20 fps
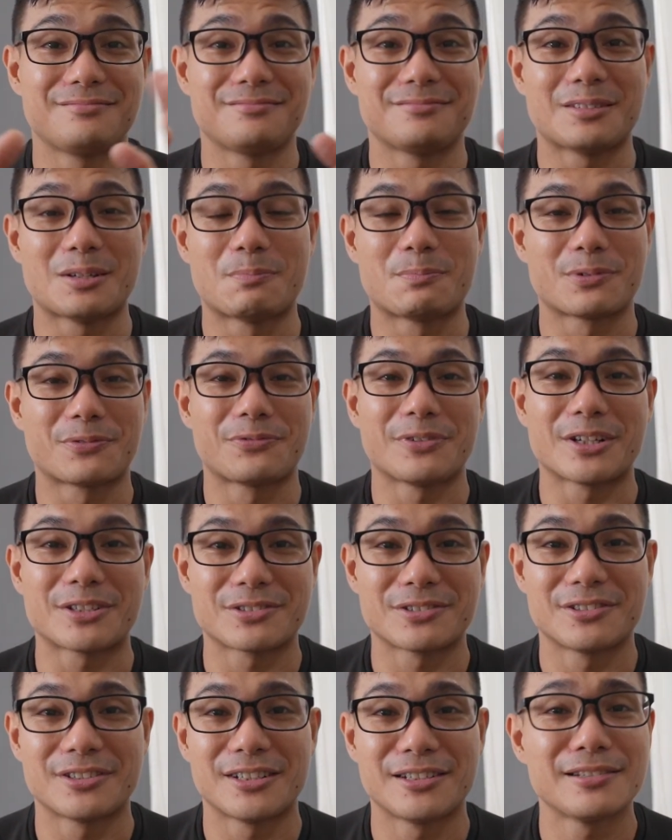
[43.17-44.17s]
a
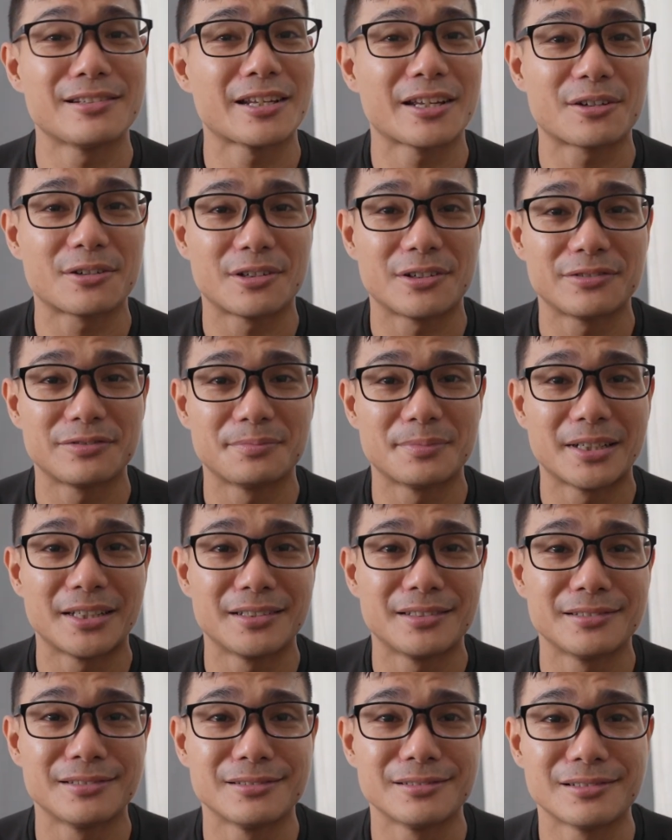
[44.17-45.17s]
professional like
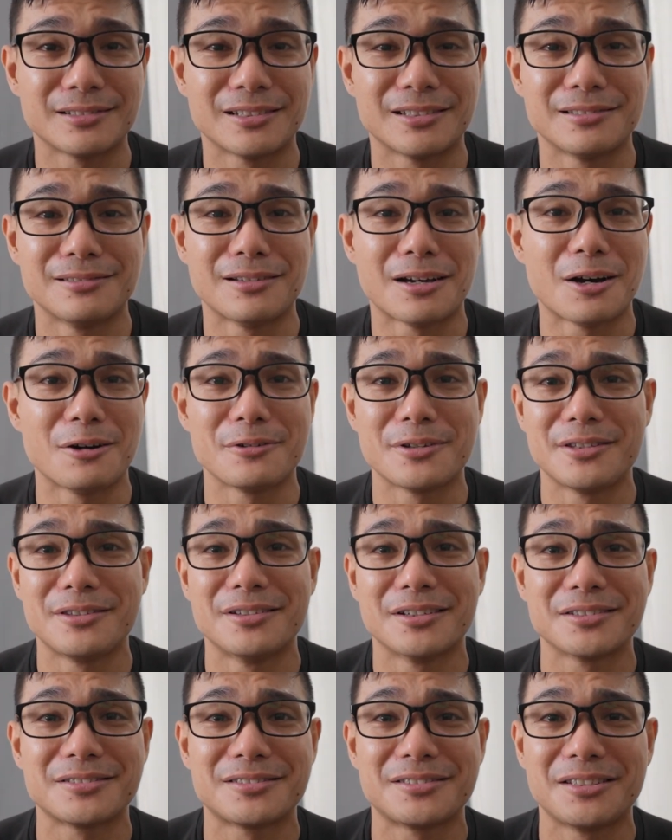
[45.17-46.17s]
Kaufman and how he
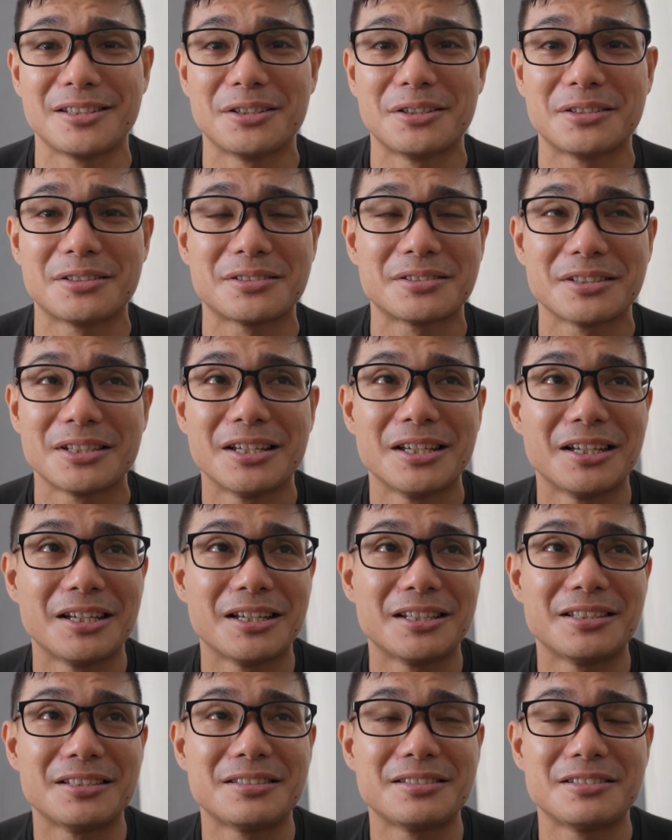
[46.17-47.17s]
does things.
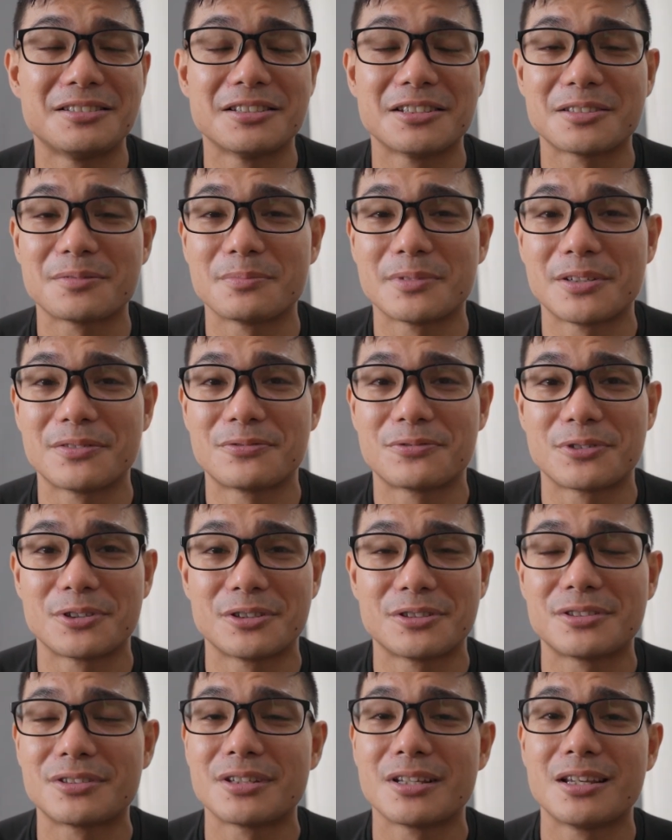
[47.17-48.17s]
This is just my
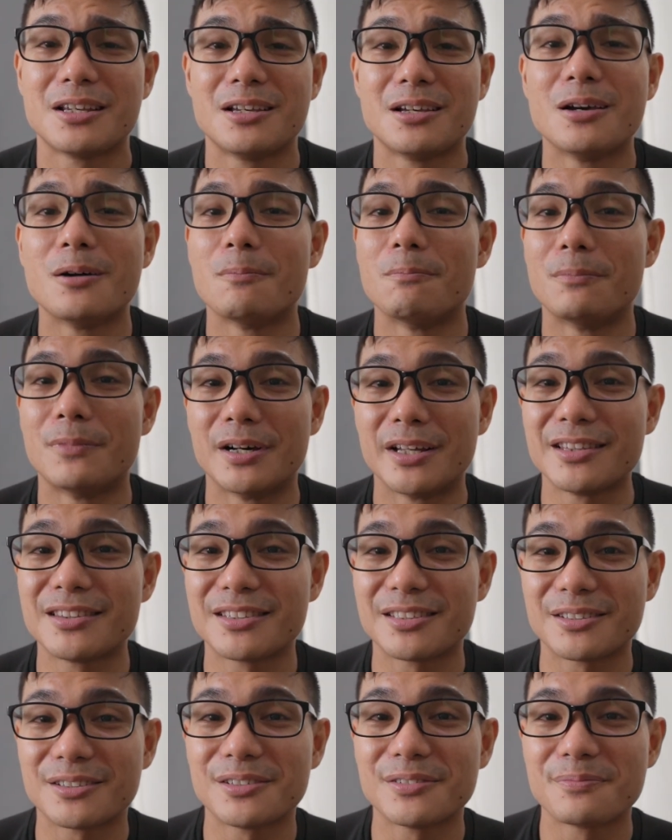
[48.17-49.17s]
first
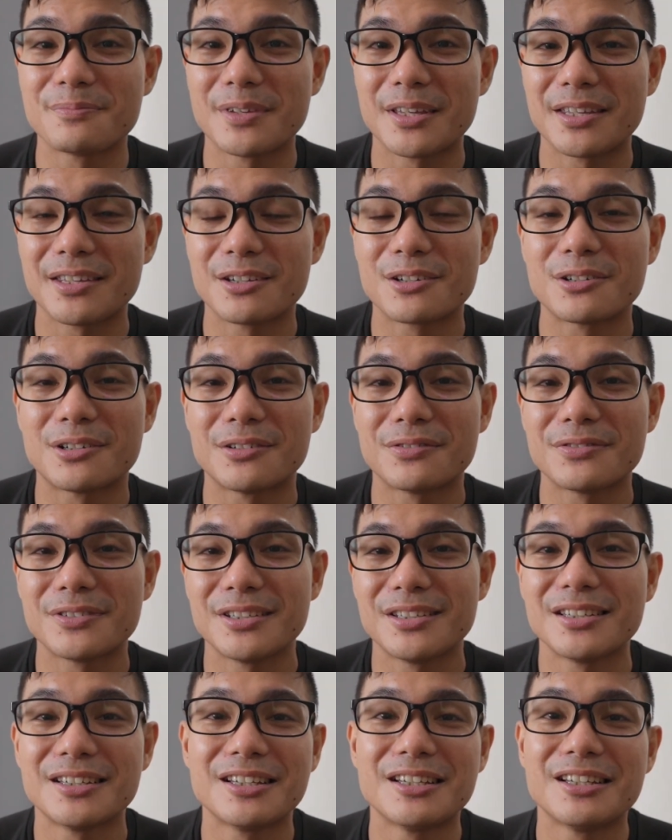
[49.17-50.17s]
month of making
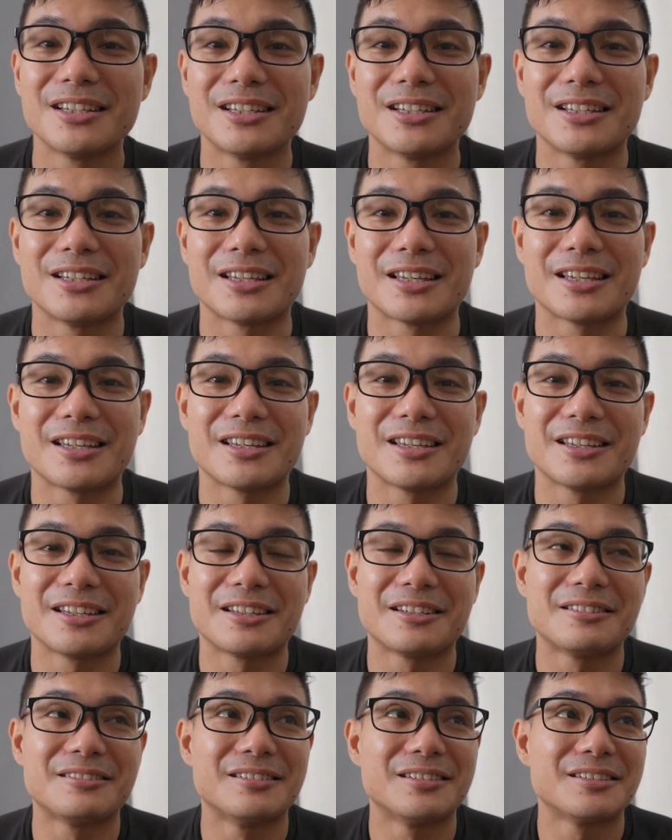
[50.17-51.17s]
coffee,
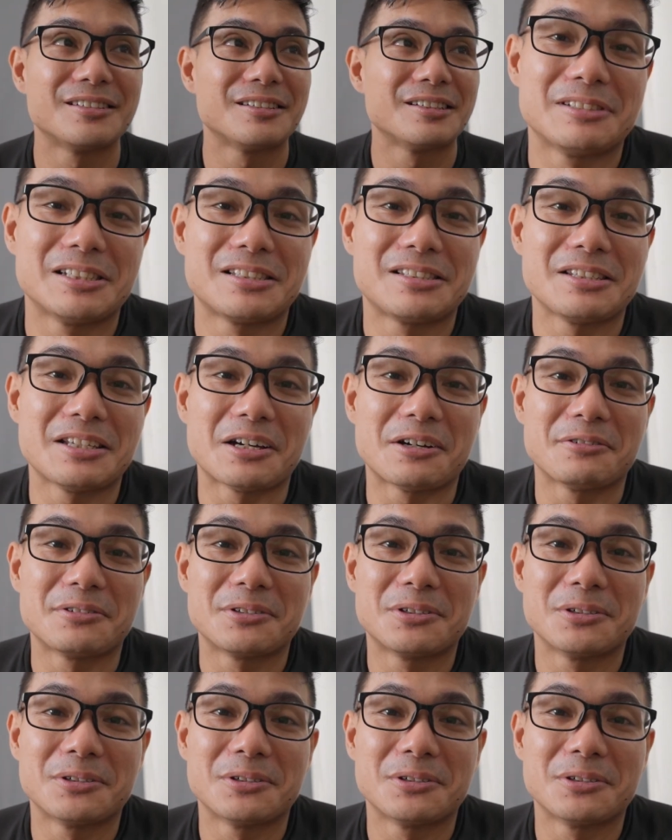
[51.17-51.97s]
and let's see how it